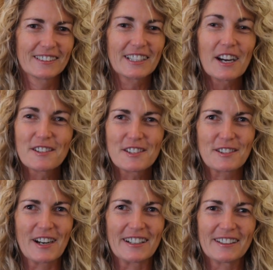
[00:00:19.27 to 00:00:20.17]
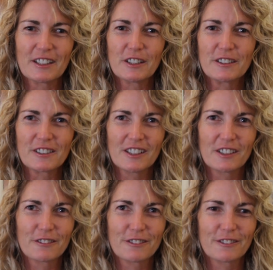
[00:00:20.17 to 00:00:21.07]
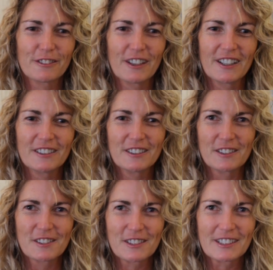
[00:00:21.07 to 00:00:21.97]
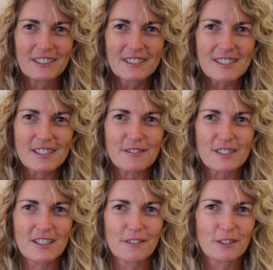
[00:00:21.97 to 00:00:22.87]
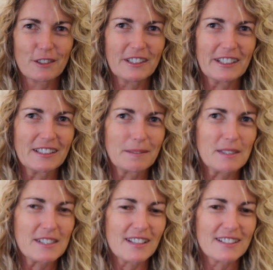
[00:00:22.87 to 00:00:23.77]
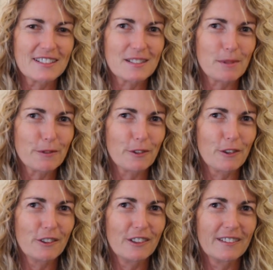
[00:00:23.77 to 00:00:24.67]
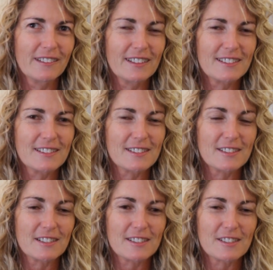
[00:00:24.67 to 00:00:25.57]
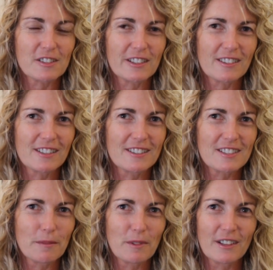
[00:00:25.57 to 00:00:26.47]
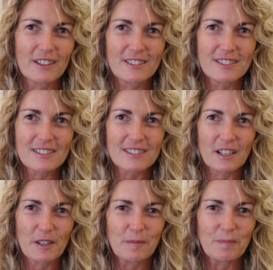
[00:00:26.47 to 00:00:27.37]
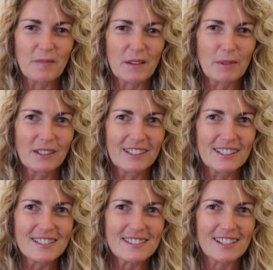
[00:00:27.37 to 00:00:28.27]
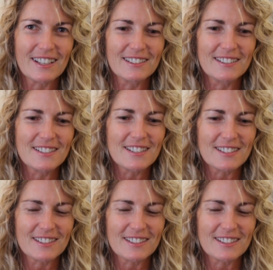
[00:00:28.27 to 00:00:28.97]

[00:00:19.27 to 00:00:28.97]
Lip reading: Yeah, it was great. I learned a lot of new skills. I've done a few healing modalities before, and this has just strengthened some of those abilities and